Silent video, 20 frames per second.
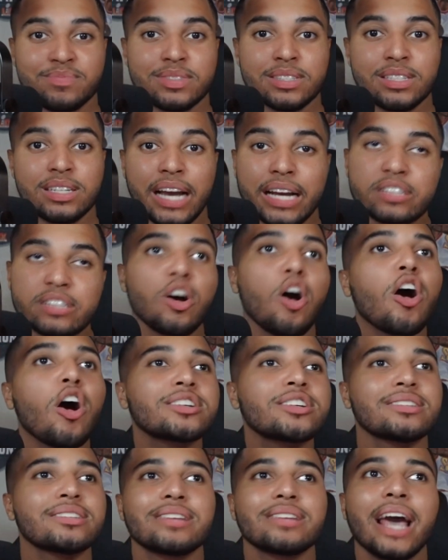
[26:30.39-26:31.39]
It's hard
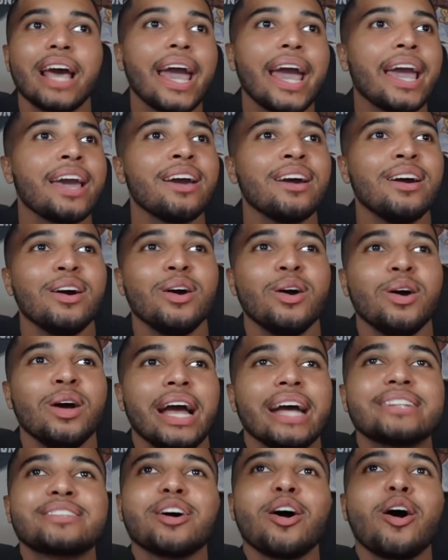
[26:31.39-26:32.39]
to say.
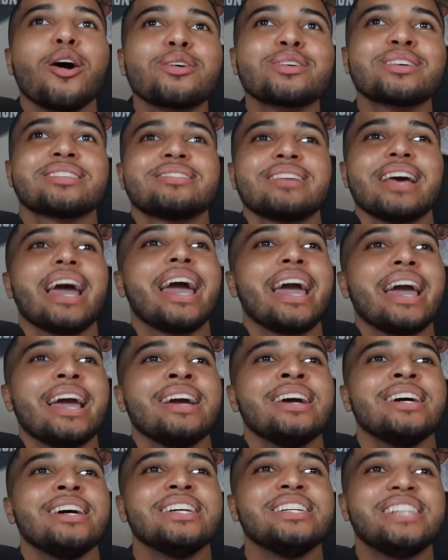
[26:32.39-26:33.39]
It's hard to say
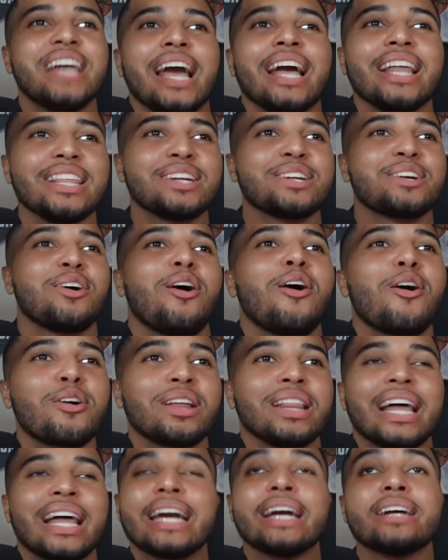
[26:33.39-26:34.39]
Jalen Carter.
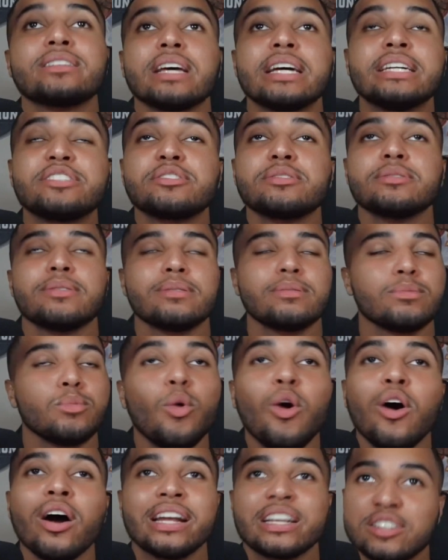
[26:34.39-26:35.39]
It's
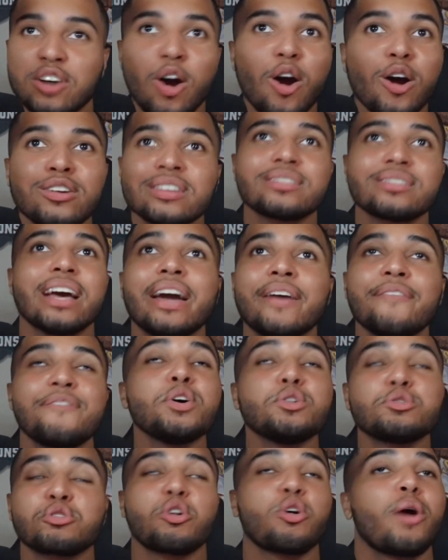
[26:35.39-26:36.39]
hard to say. It
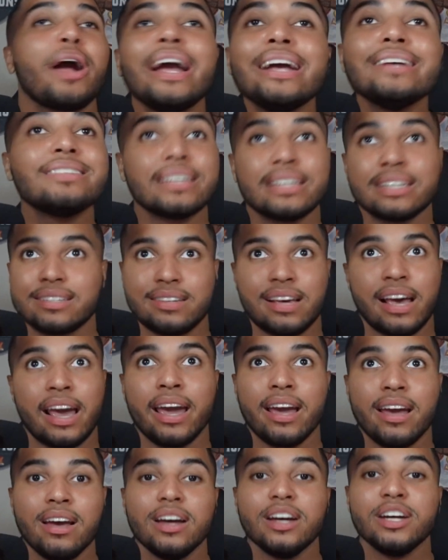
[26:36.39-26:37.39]
feels crazy to
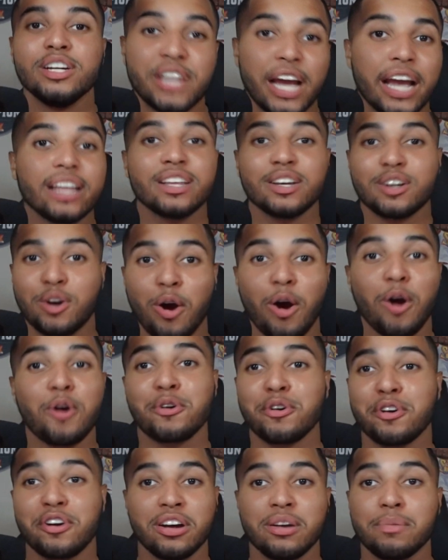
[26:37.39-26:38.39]
say Jalen
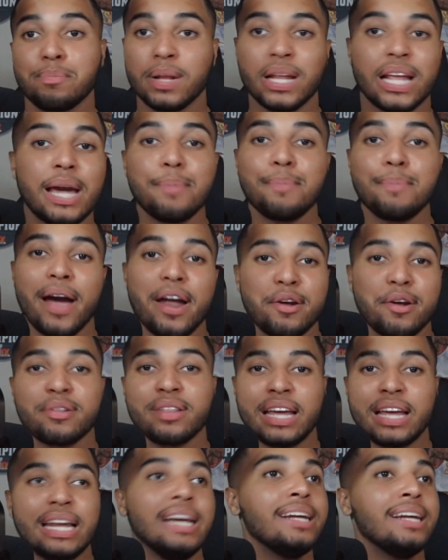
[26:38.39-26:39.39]
Carter could play better
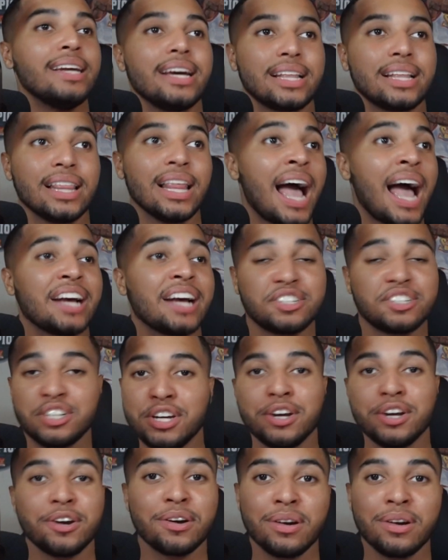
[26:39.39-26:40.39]
than he did last
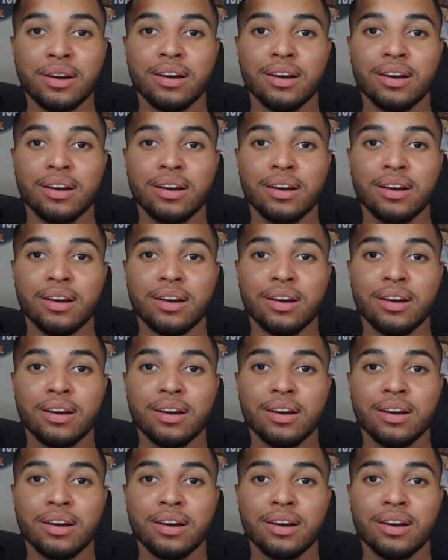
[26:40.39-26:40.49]
year.